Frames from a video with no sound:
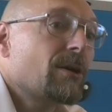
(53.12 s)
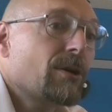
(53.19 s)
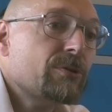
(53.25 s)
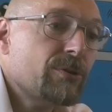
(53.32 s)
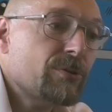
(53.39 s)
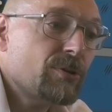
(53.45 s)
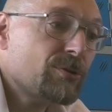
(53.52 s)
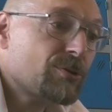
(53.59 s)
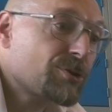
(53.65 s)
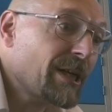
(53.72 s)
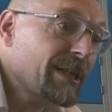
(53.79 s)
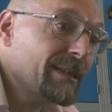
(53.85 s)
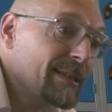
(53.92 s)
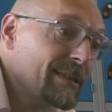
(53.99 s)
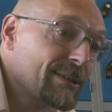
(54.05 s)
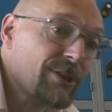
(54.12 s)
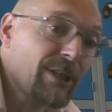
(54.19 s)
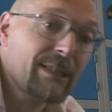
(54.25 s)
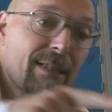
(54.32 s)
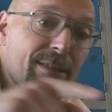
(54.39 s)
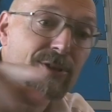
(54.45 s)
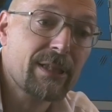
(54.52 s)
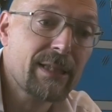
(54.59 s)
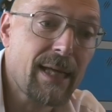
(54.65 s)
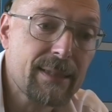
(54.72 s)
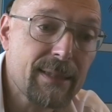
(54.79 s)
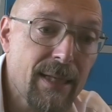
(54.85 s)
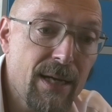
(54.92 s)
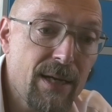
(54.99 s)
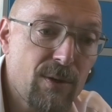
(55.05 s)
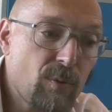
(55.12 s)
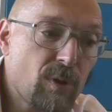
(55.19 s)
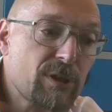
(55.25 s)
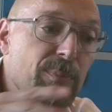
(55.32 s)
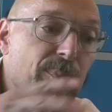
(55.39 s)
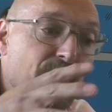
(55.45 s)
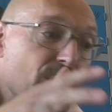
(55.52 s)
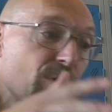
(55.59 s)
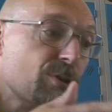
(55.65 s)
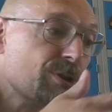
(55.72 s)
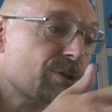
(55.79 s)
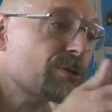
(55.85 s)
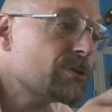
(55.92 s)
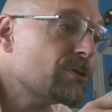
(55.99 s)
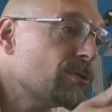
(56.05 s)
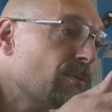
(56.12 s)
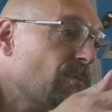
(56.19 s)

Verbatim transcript: or do you, do you try this, try that, try that? What approach do you do?